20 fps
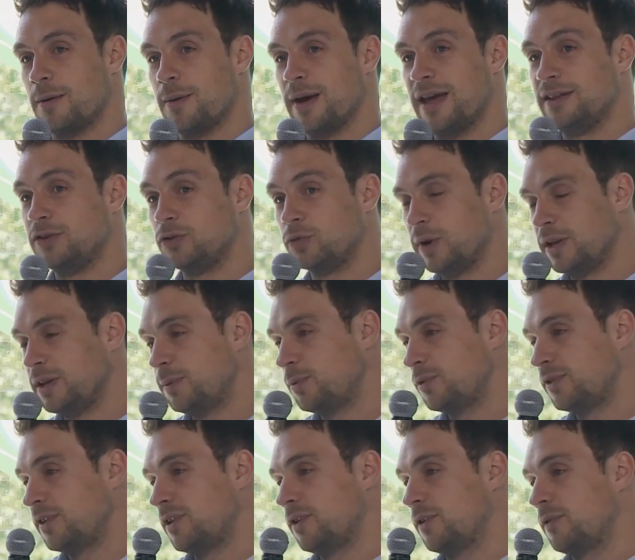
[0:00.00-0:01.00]
And
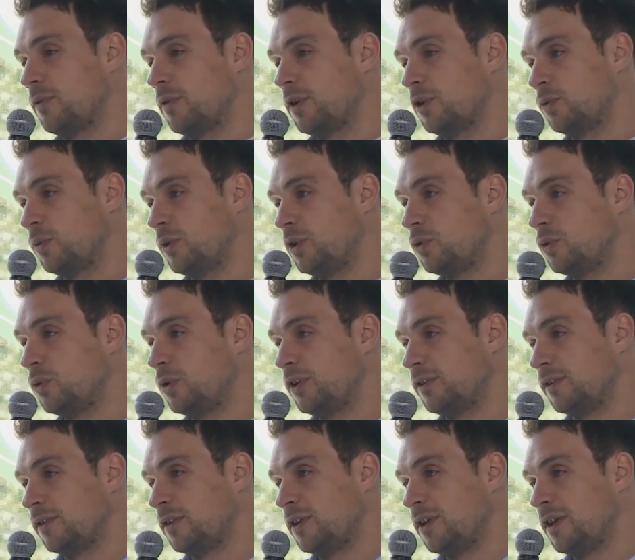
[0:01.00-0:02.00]
20% of what we do
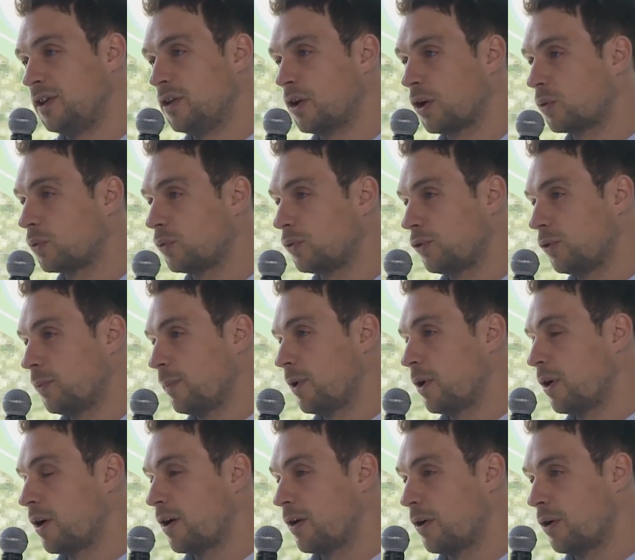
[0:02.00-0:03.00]
is either
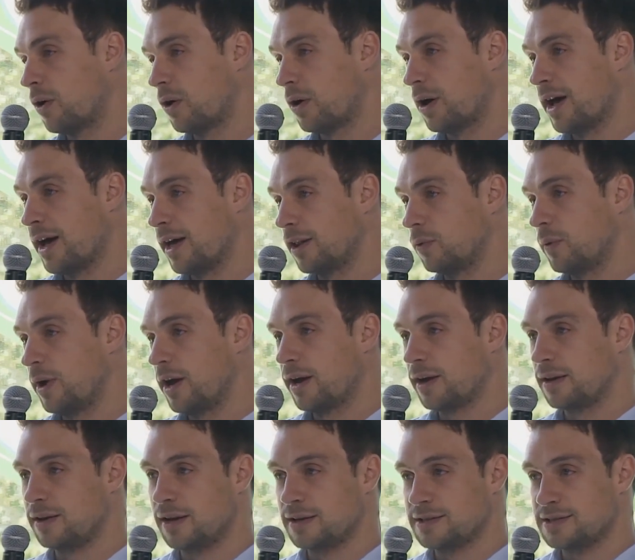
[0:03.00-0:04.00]
consumer or hardware,
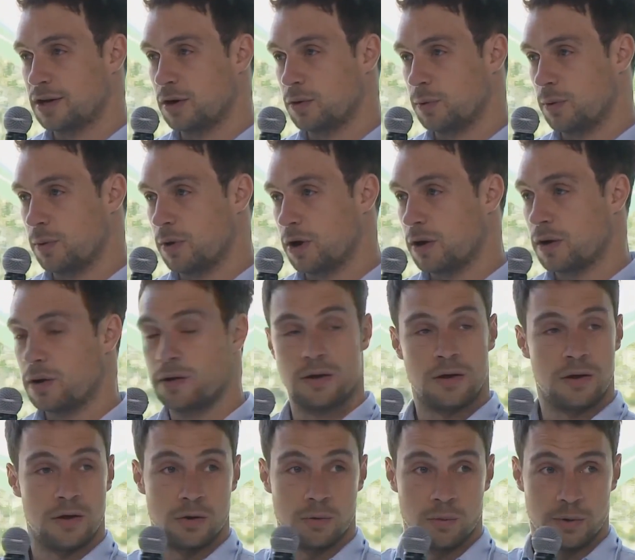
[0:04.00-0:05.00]
and that's how we were
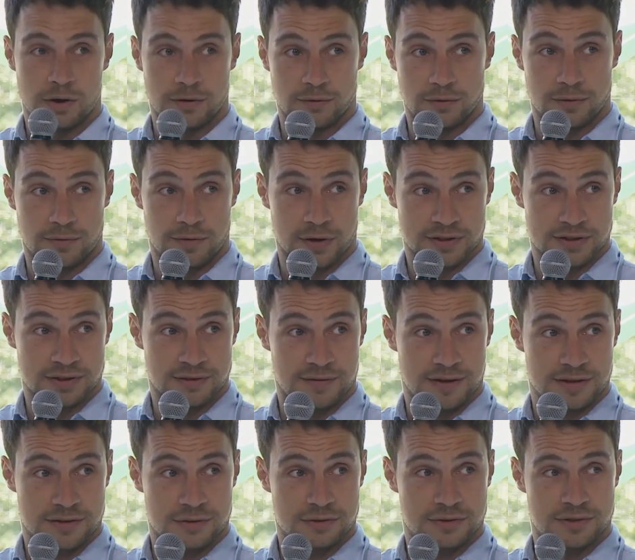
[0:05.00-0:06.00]
one of the first
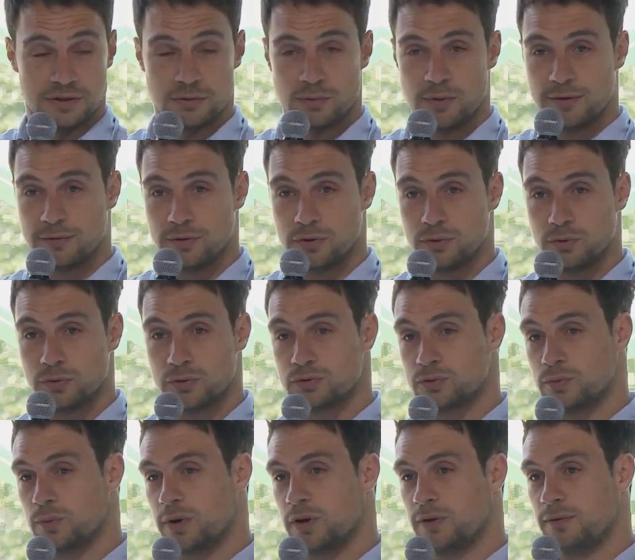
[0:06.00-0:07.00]
investors in Revolut,
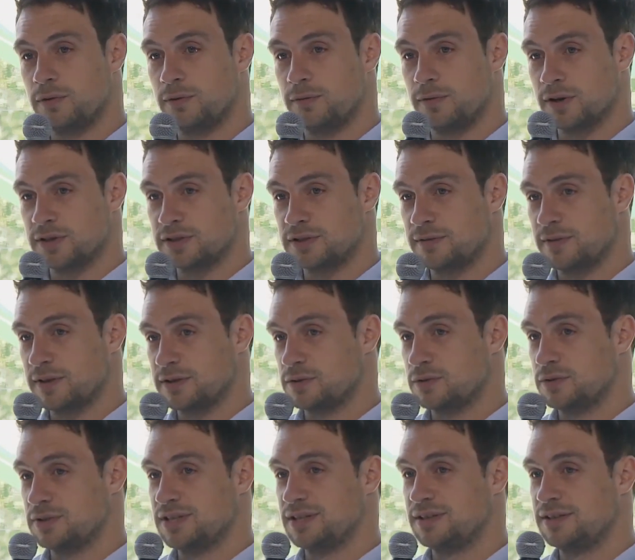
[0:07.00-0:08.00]
one of the first
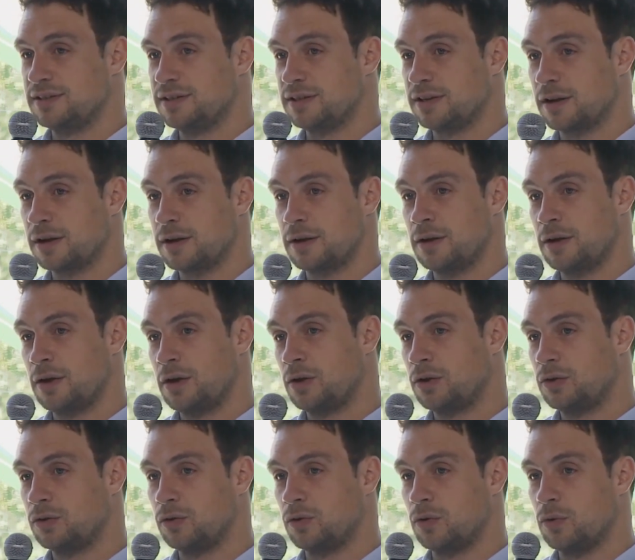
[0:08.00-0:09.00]
investors in Tier,
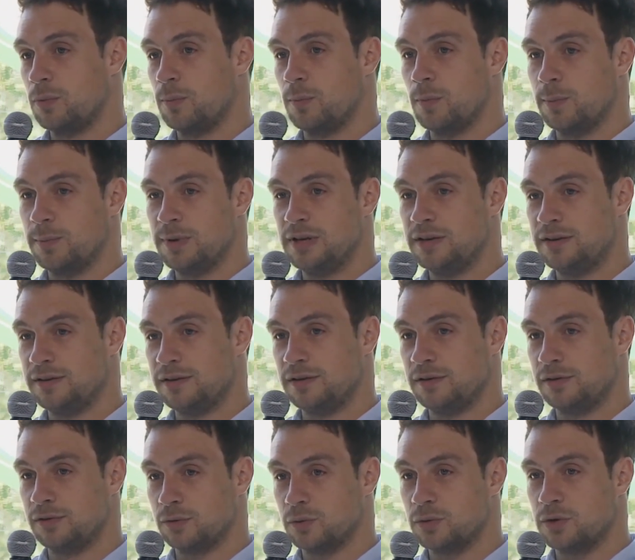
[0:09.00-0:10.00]
the mobility
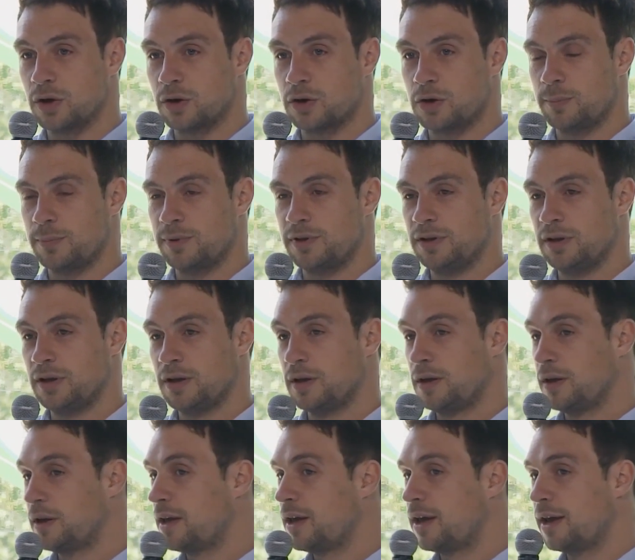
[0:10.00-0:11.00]
scooter company,
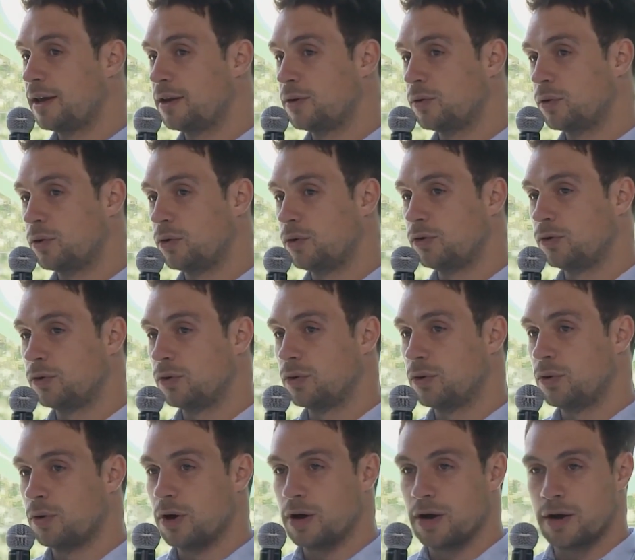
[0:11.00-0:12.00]
and
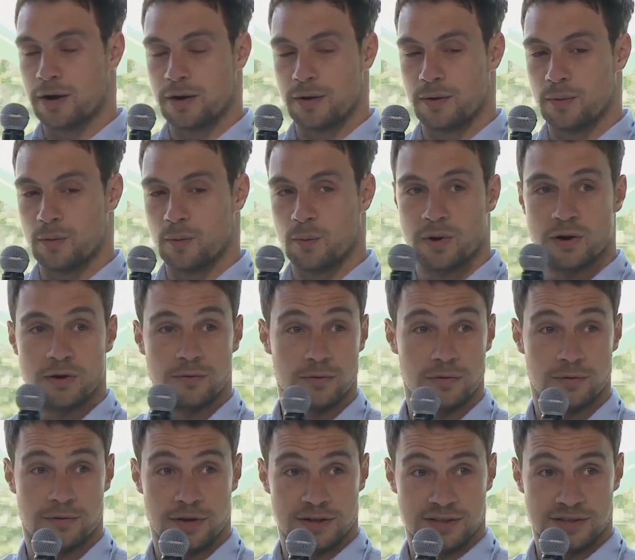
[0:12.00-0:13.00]
also one of the
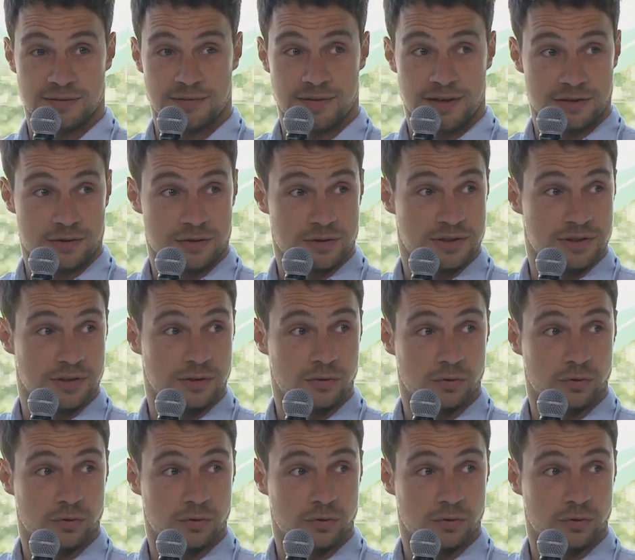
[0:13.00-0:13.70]
first investors in